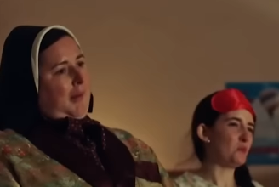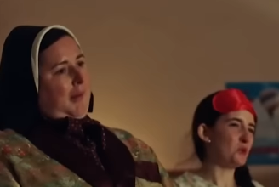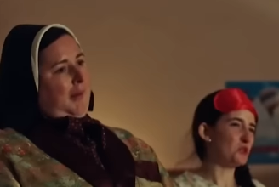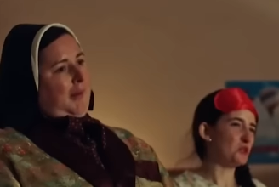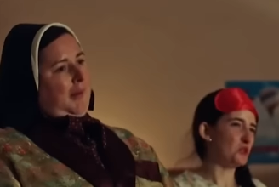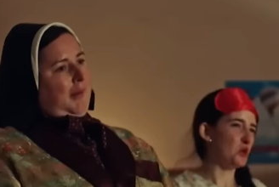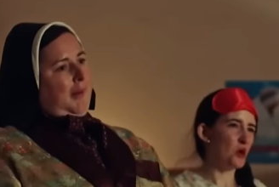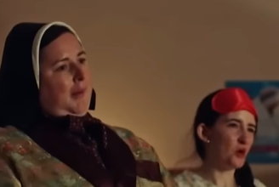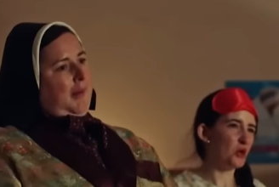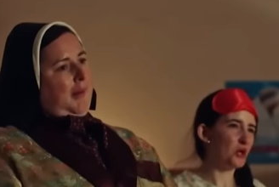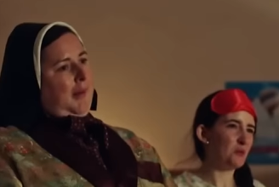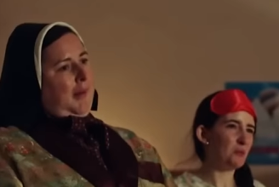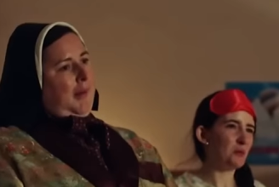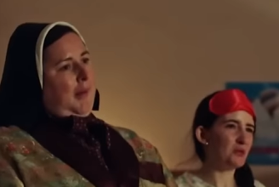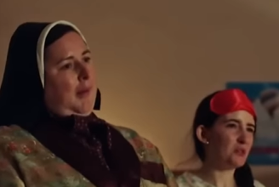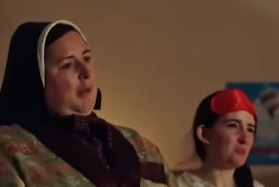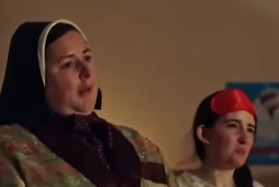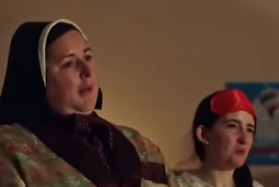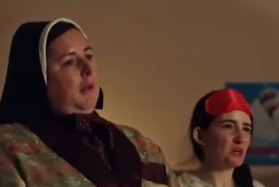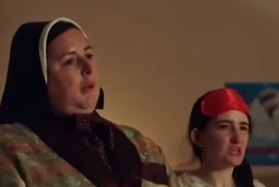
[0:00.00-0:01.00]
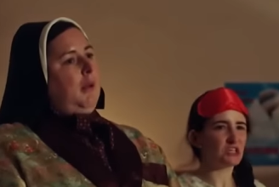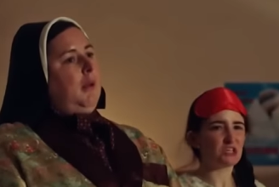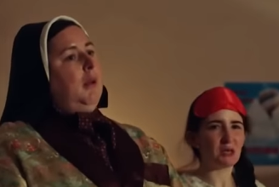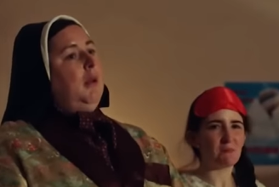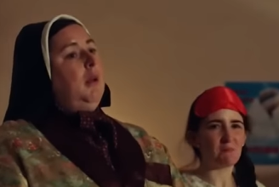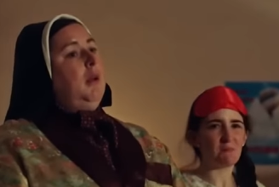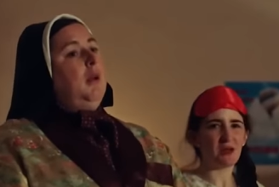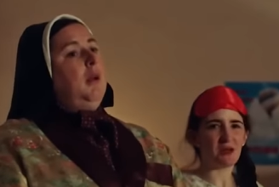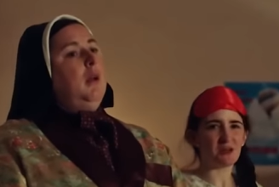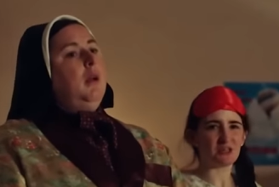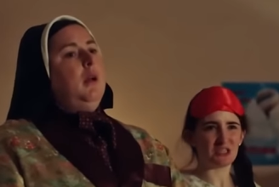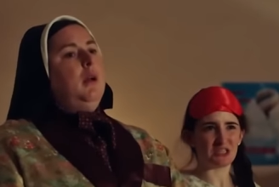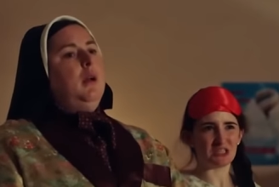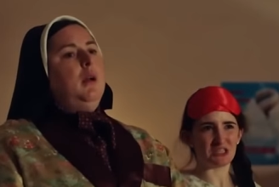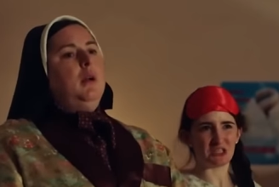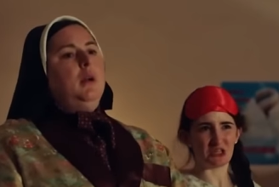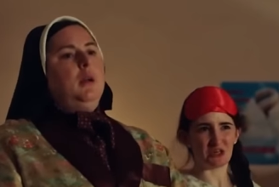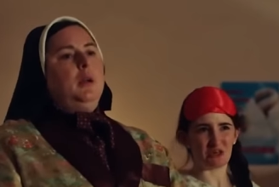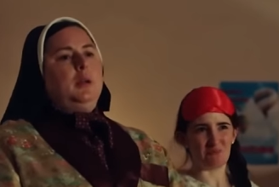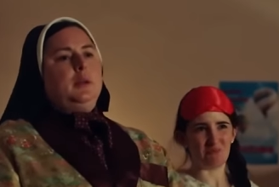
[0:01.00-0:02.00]
Speaker 1: weren't talking about the British Empire,
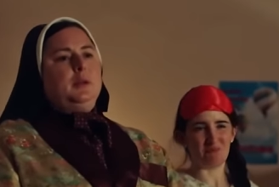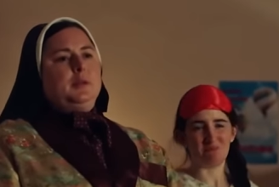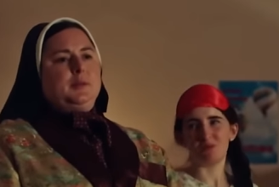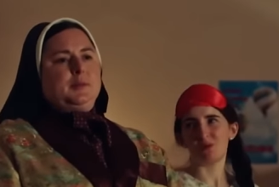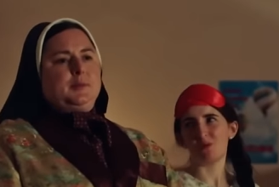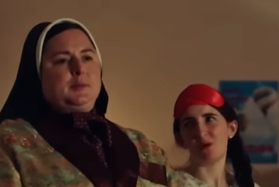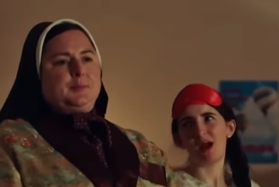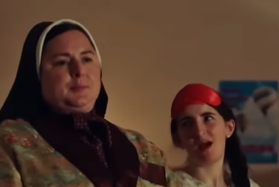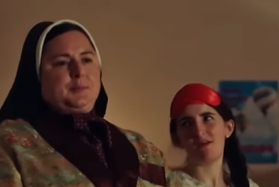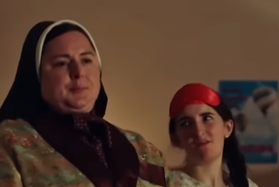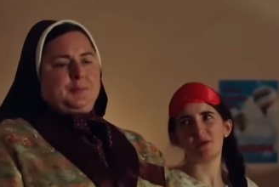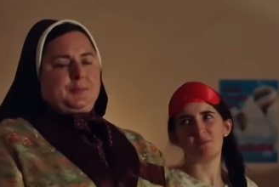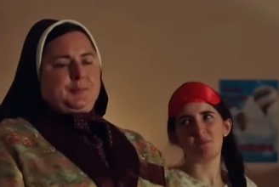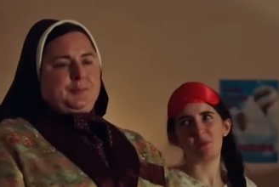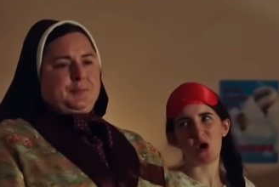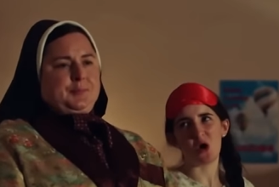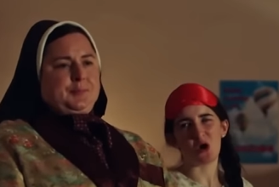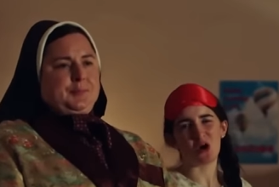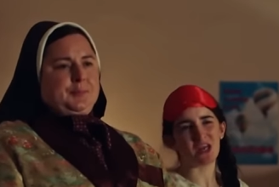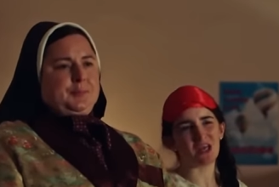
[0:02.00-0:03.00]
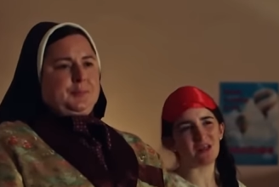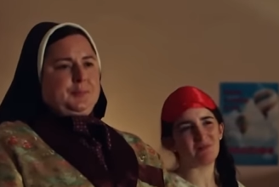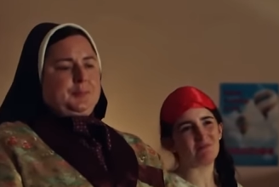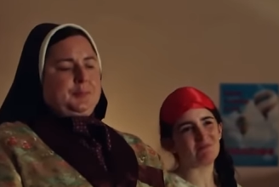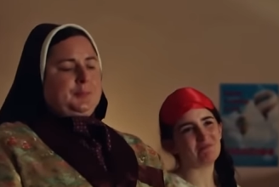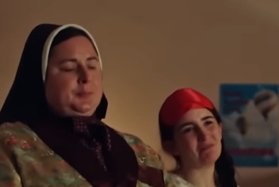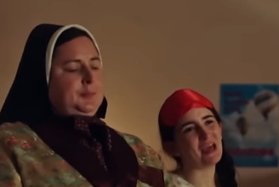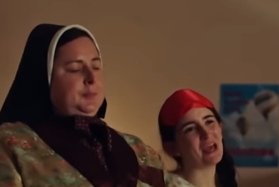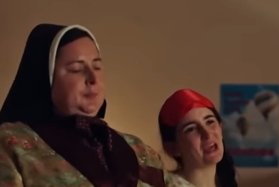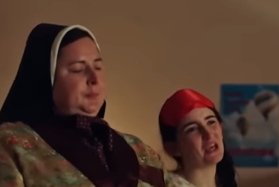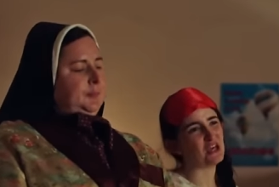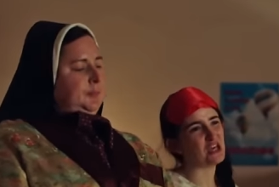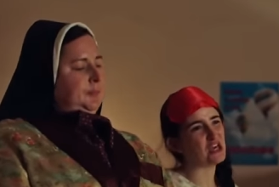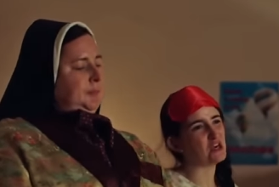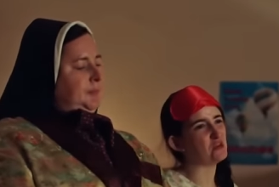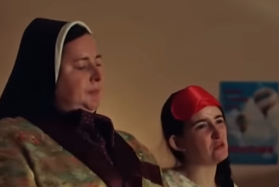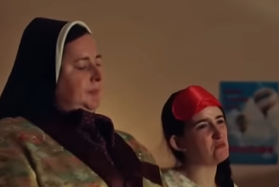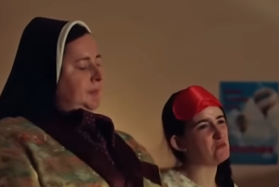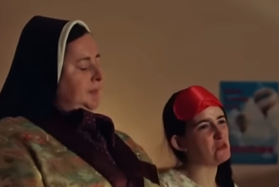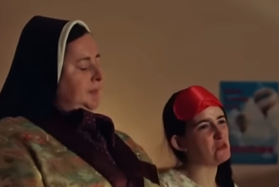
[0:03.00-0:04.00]
sister. They were having a party. I could hear the